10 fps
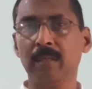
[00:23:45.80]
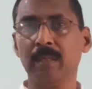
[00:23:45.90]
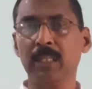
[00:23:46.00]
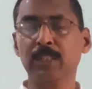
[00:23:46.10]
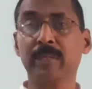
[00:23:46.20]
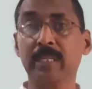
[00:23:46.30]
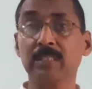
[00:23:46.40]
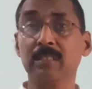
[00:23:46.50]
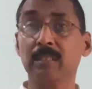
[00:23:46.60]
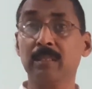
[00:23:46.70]
as far
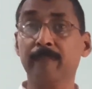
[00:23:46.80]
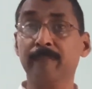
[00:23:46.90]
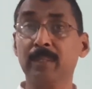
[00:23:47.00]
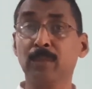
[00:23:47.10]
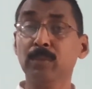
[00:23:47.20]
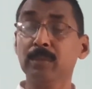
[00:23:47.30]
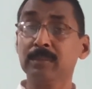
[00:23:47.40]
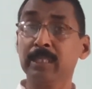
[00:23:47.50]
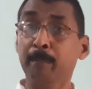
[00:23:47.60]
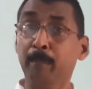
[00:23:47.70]
as
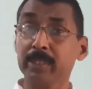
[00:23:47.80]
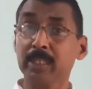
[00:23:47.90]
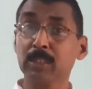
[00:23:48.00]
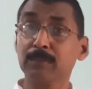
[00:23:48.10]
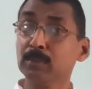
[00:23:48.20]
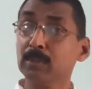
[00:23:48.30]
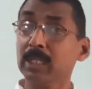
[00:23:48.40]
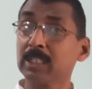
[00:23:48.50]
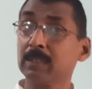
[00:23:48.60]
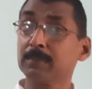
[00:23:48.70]
the importance of
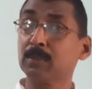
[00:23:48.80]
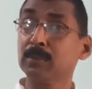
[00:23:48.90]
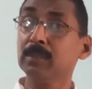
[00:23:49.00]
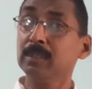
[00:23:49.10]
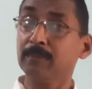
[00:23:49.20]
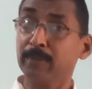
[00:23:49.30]
two